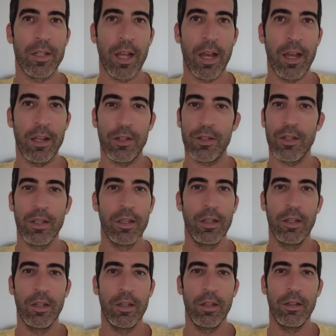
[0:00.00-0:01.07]
eyes,
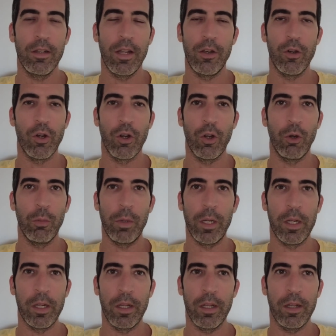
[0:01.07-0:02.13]
then you're a
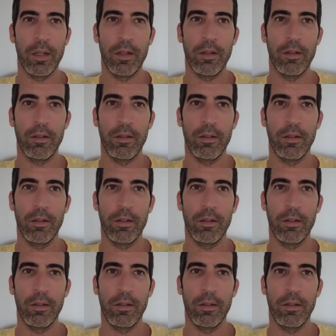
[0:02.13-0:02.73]
nobody. And